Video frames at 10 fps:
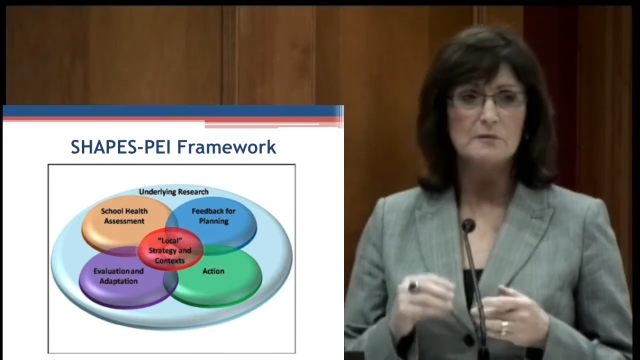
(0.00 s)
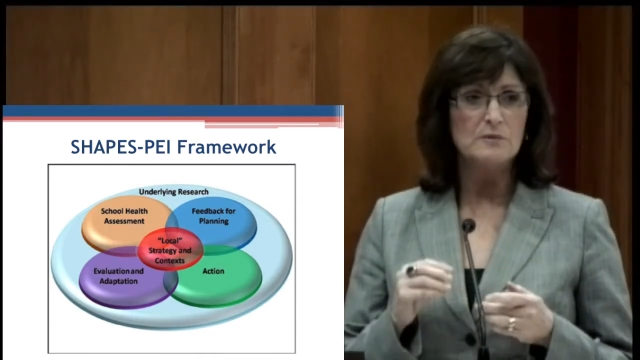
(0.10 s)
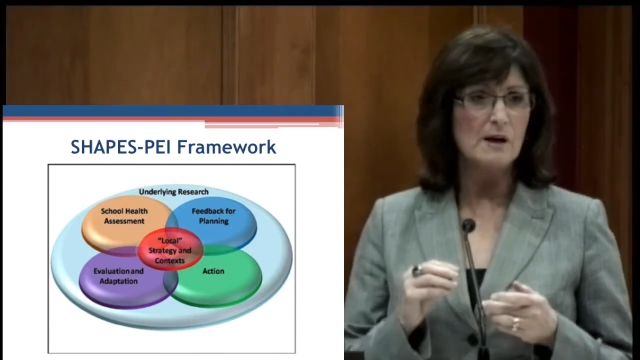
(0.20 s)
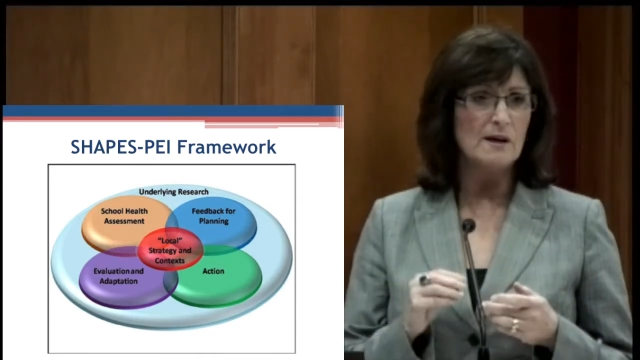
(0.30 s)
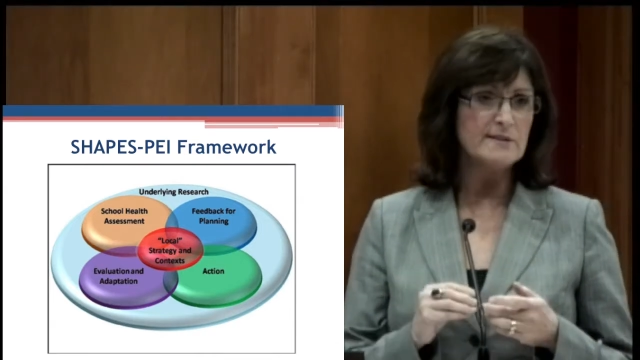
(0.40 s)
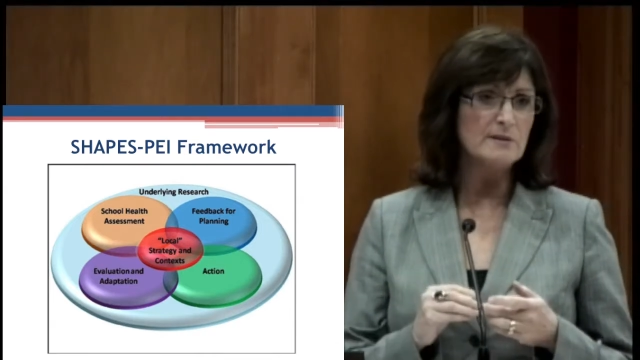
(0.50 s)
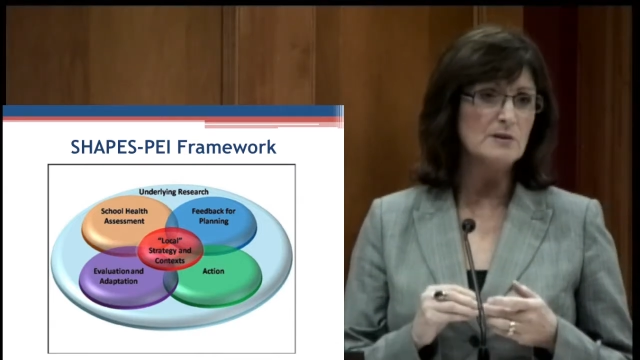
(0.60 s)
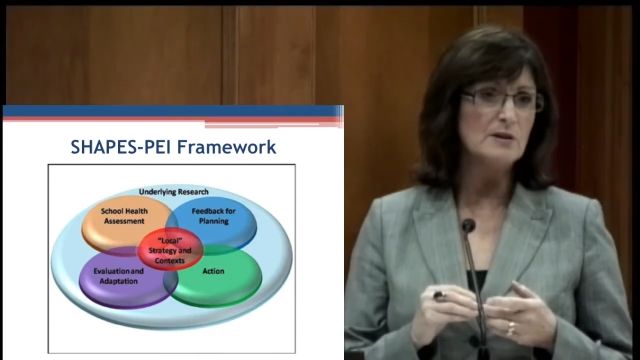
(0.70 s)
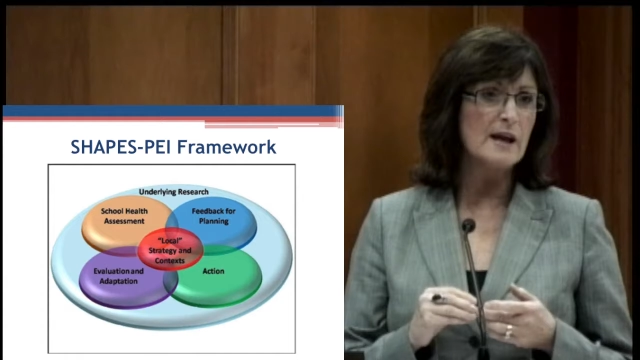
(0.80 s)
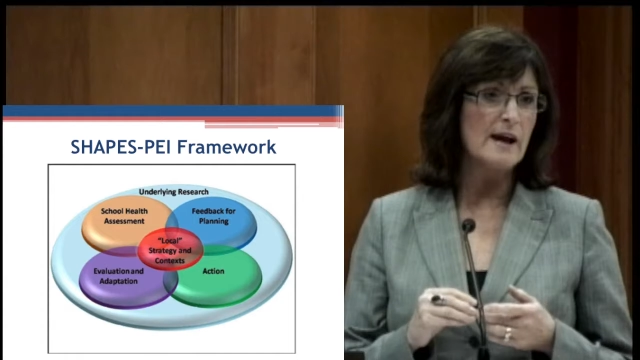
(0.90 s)
We also
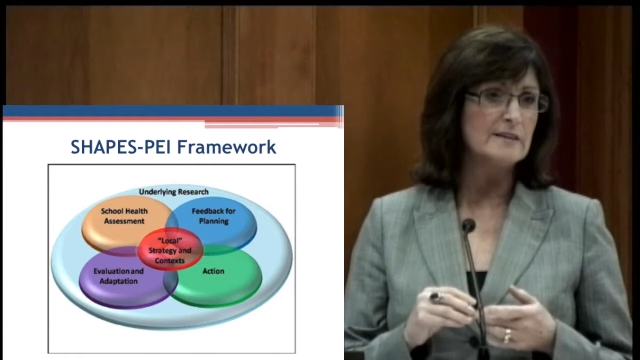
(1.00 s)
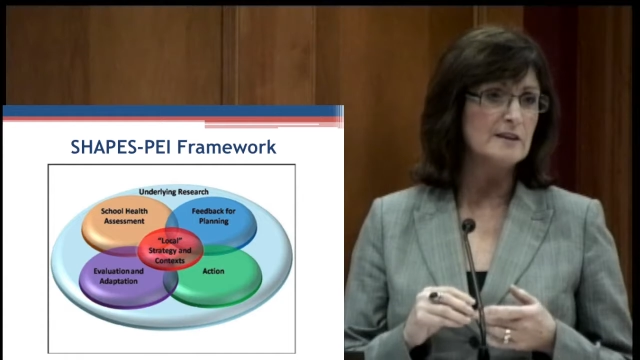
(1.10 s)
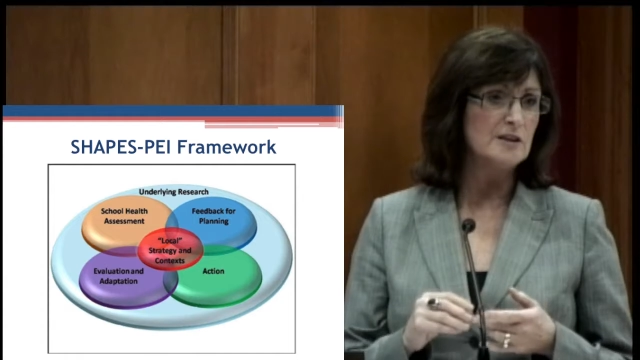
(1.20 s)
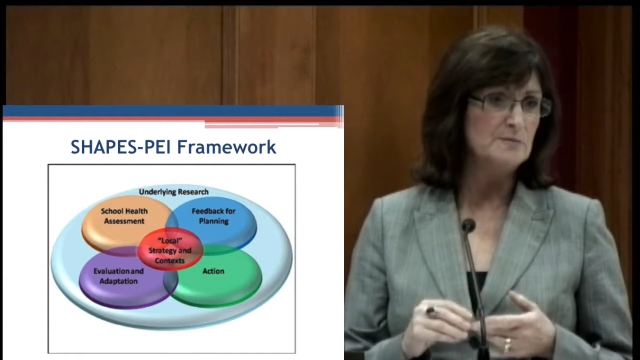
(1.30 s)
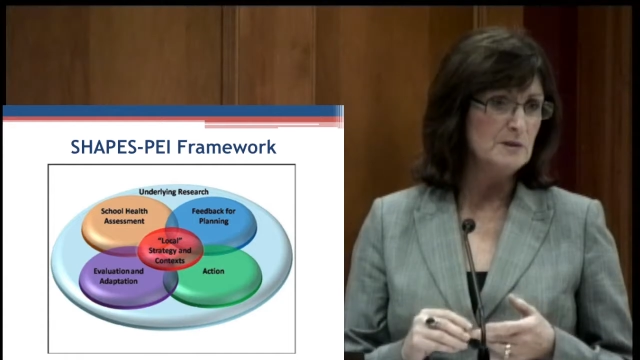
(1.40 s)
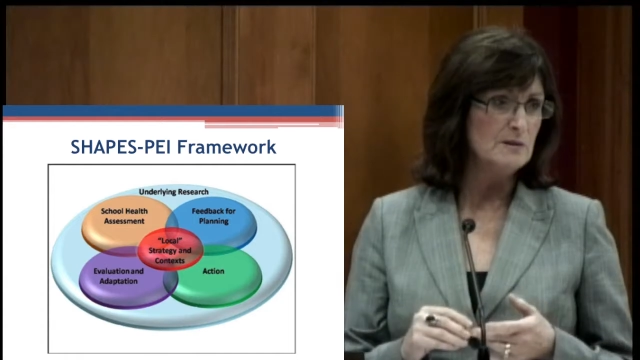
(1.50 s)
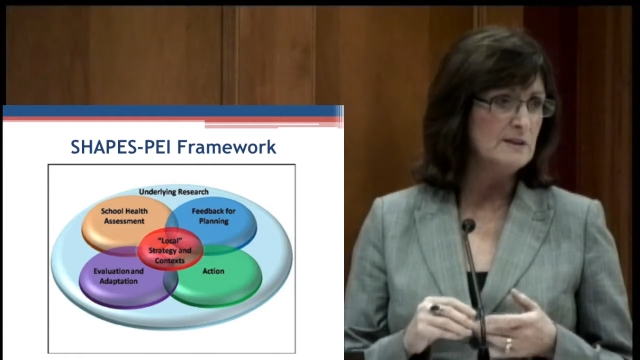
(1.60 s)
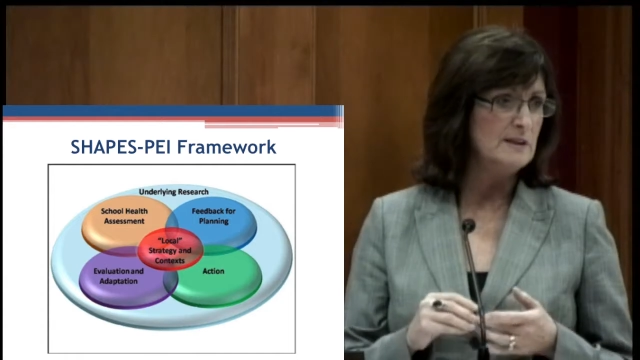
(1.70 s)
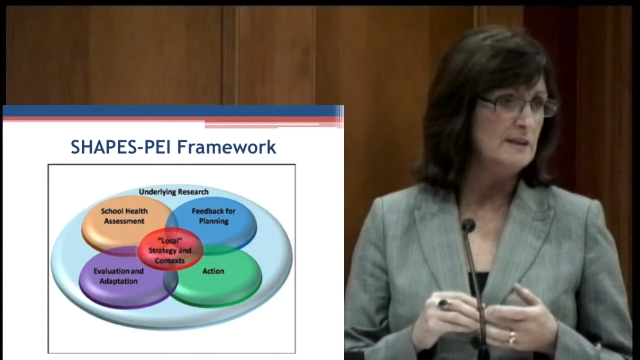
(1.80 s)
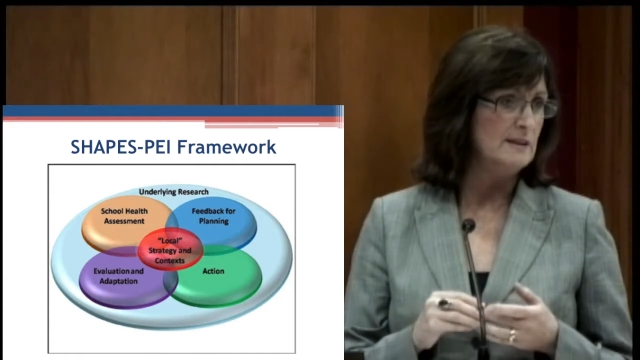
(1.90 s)
look at the
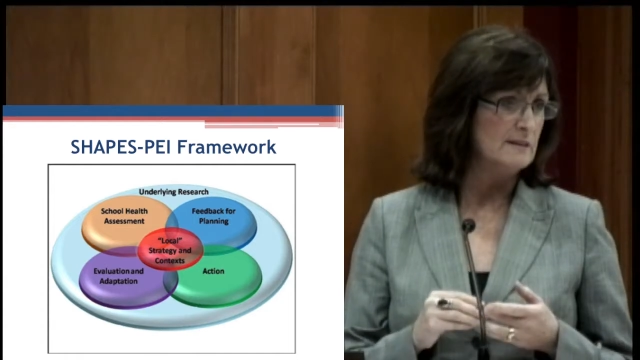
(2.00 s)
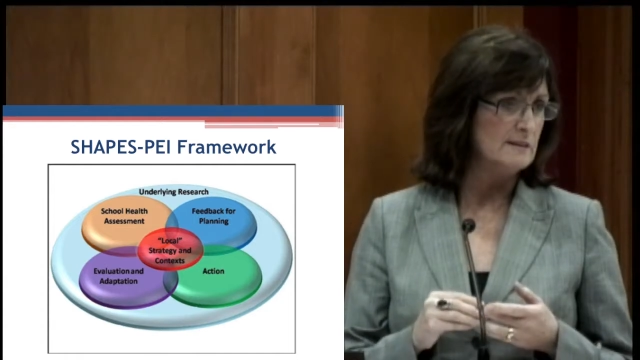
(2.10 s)
community